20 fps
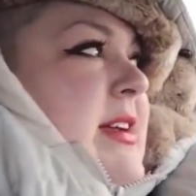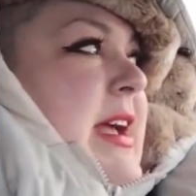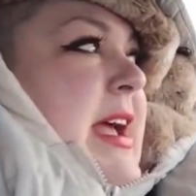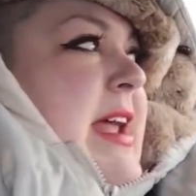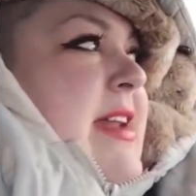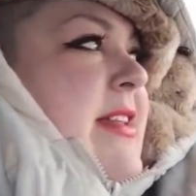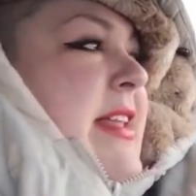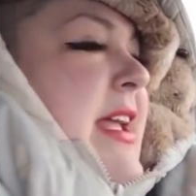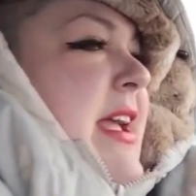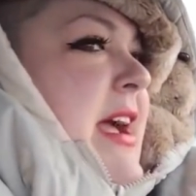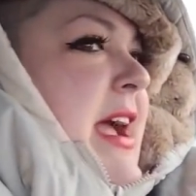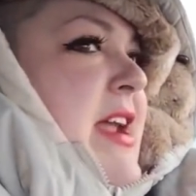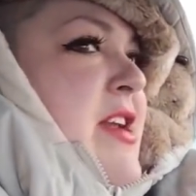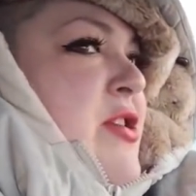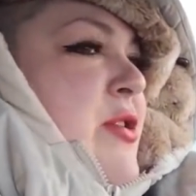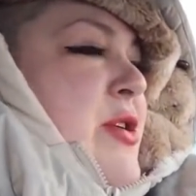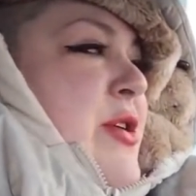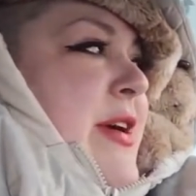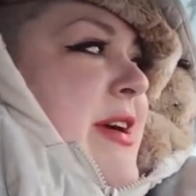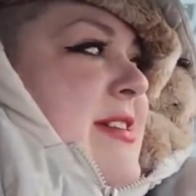And like I
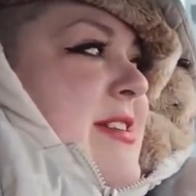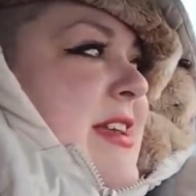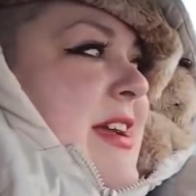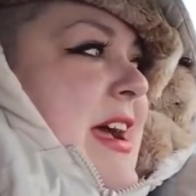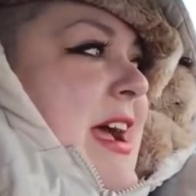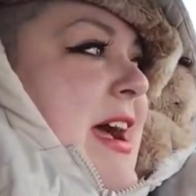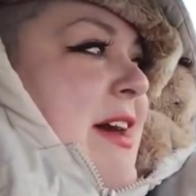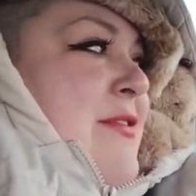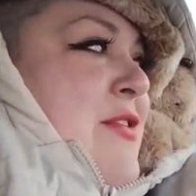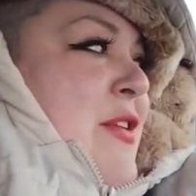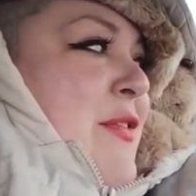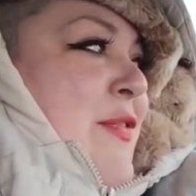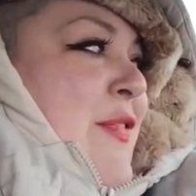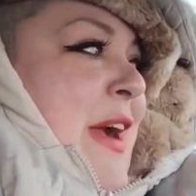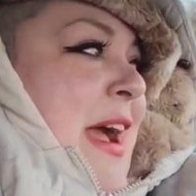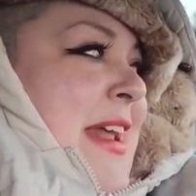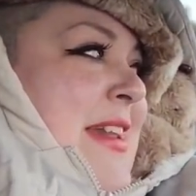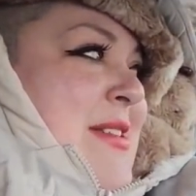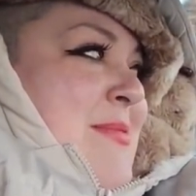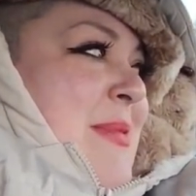know you guys think I have no
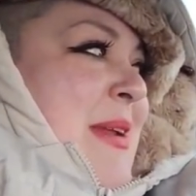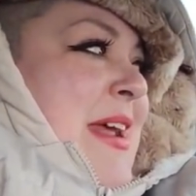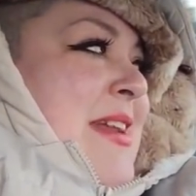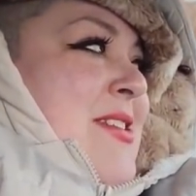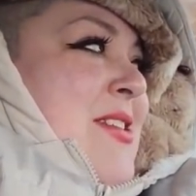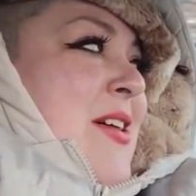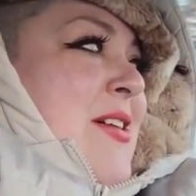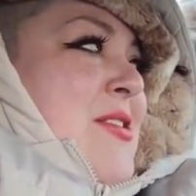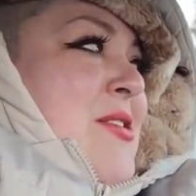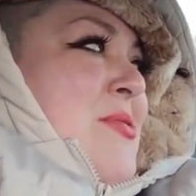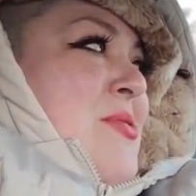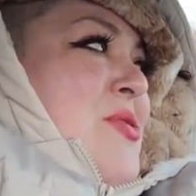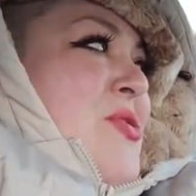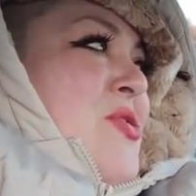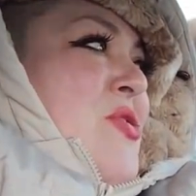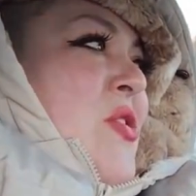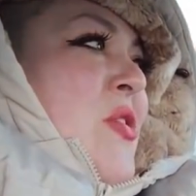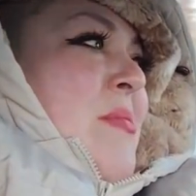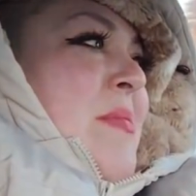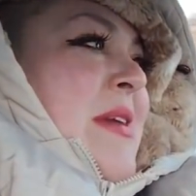friends, but I talked to
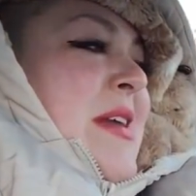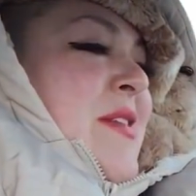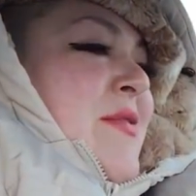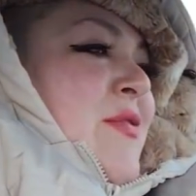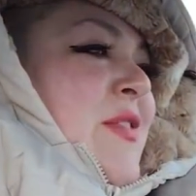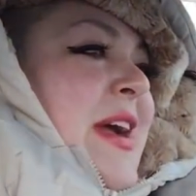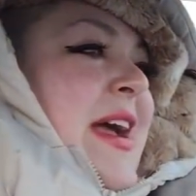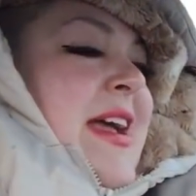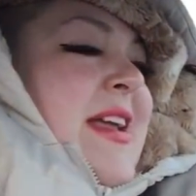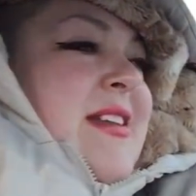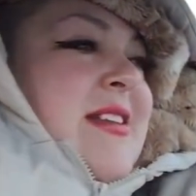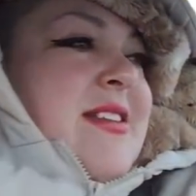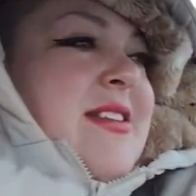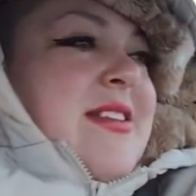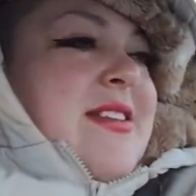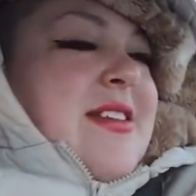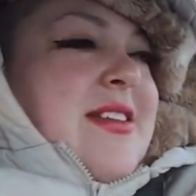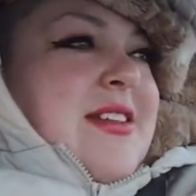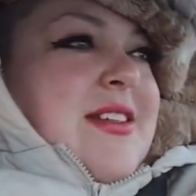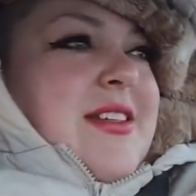so many
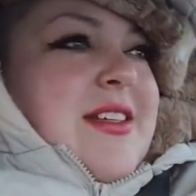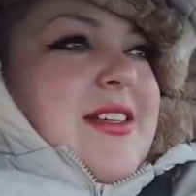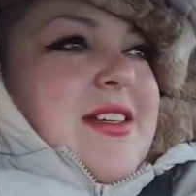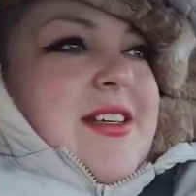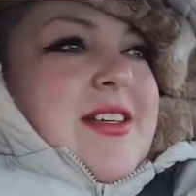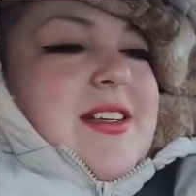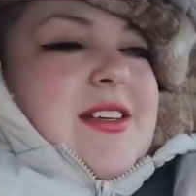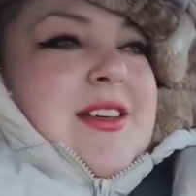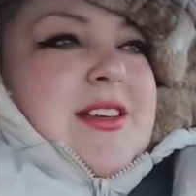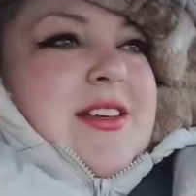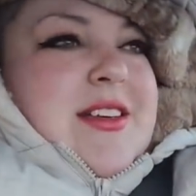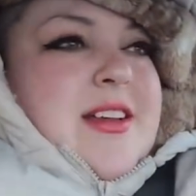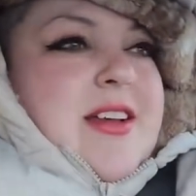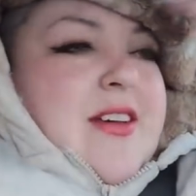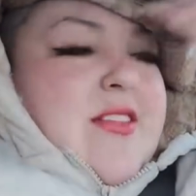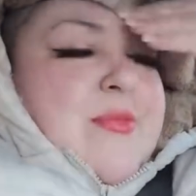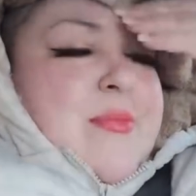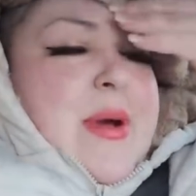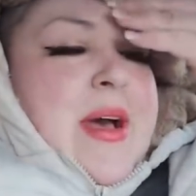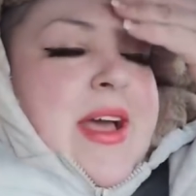friends
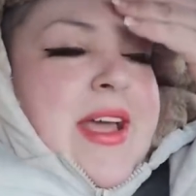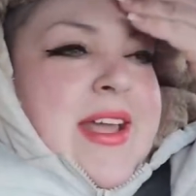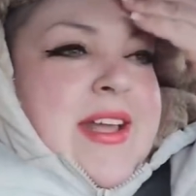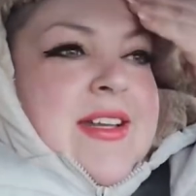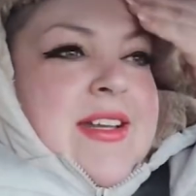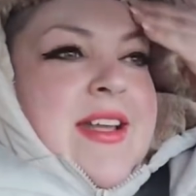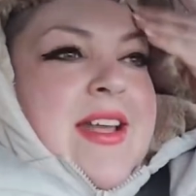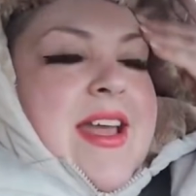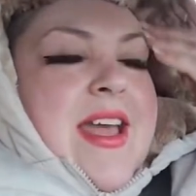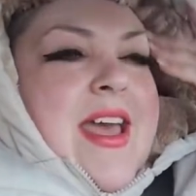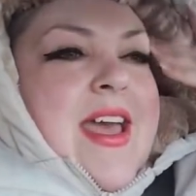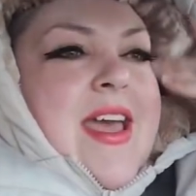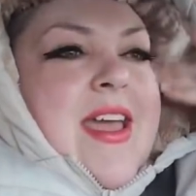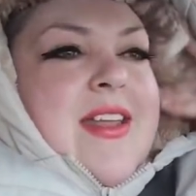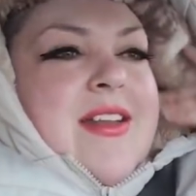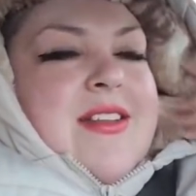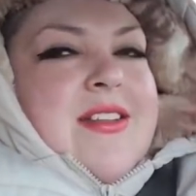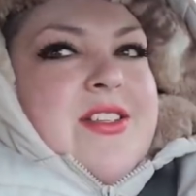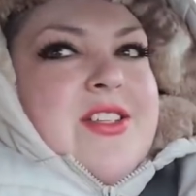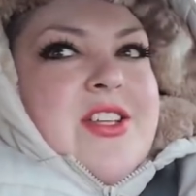of mine
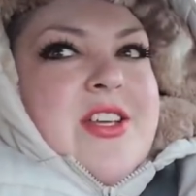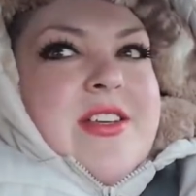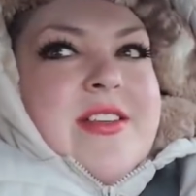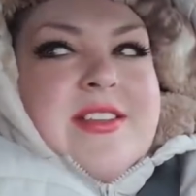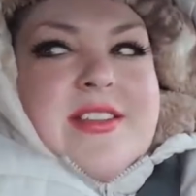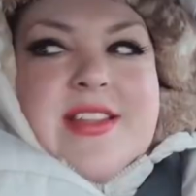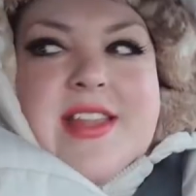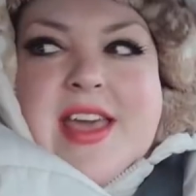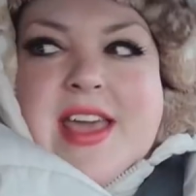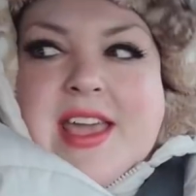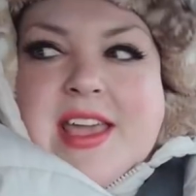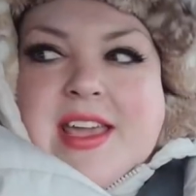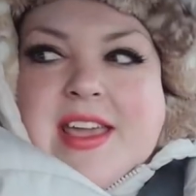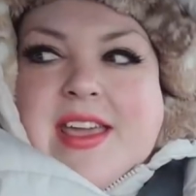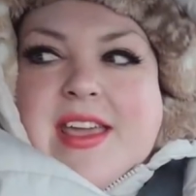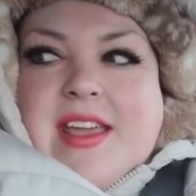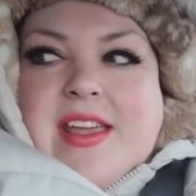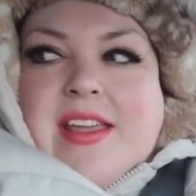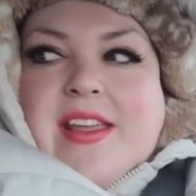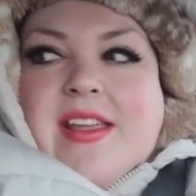and just like mm
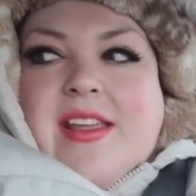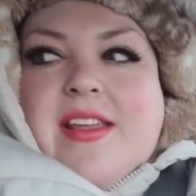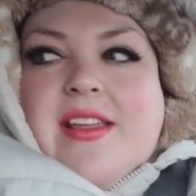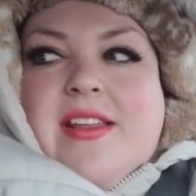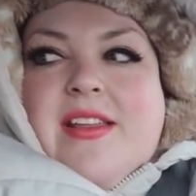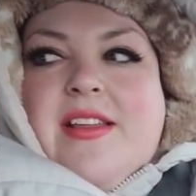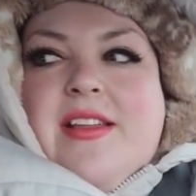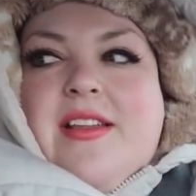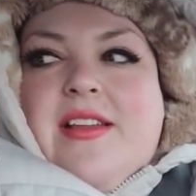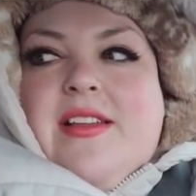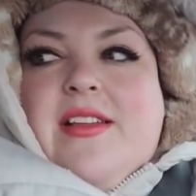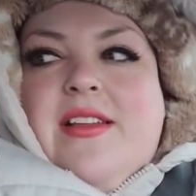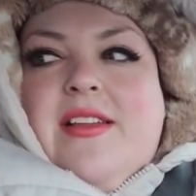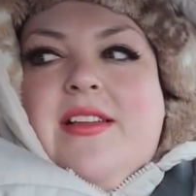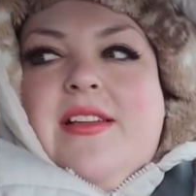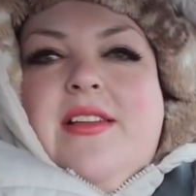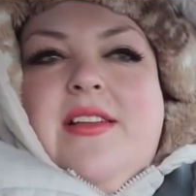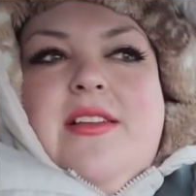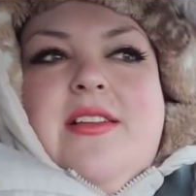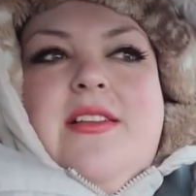
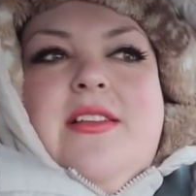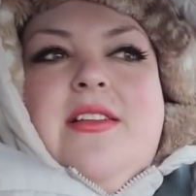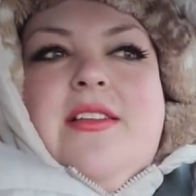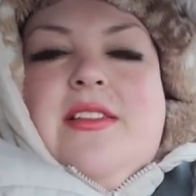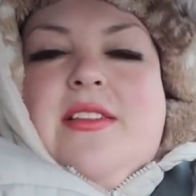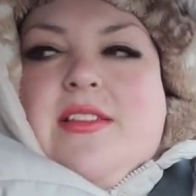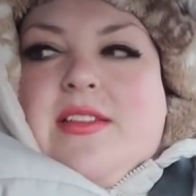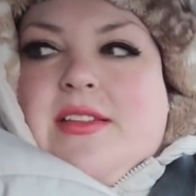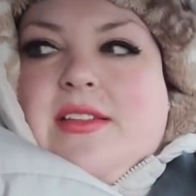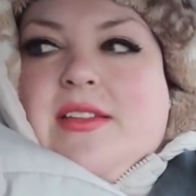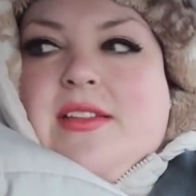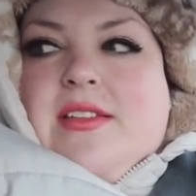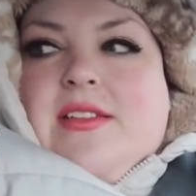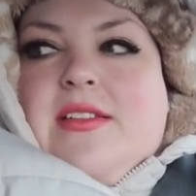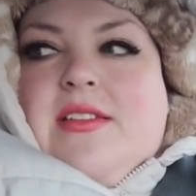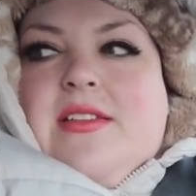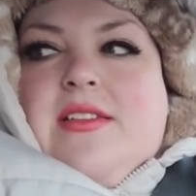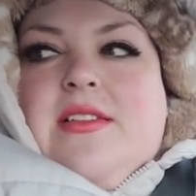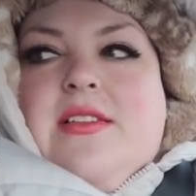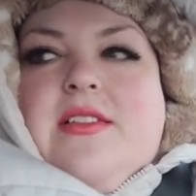
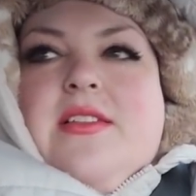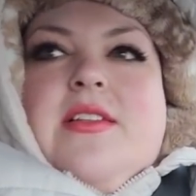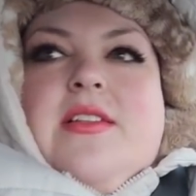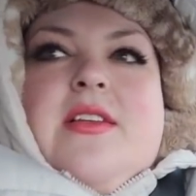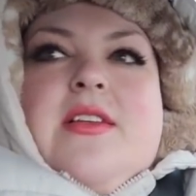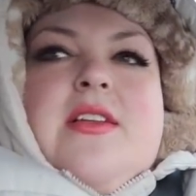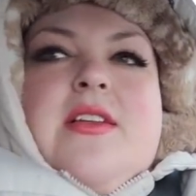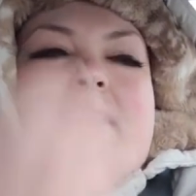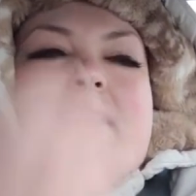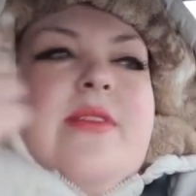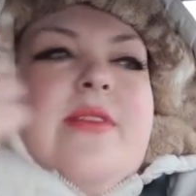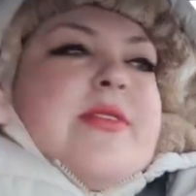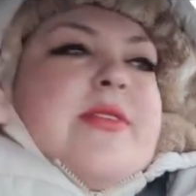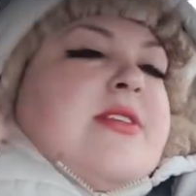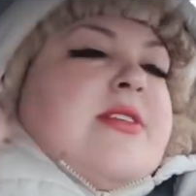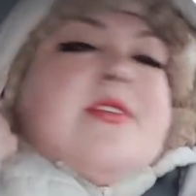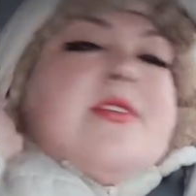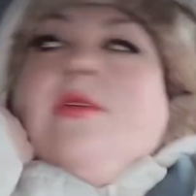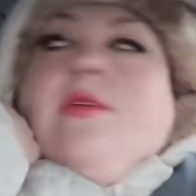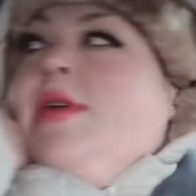-hmm. it was
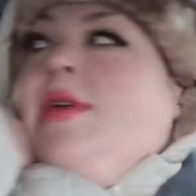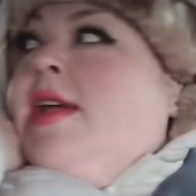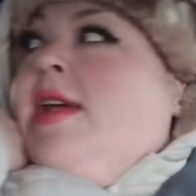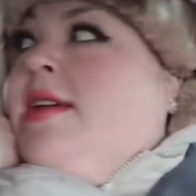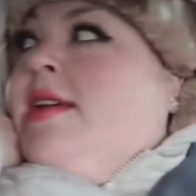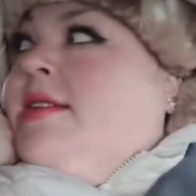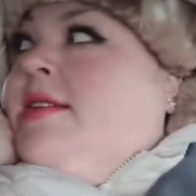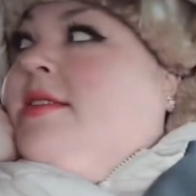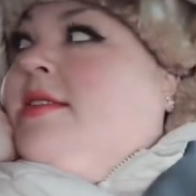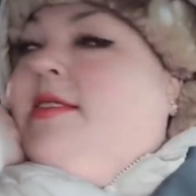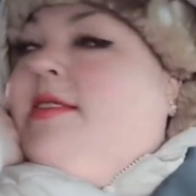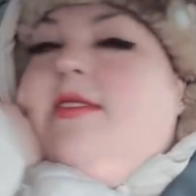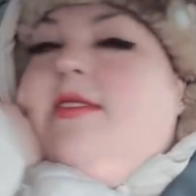so nice.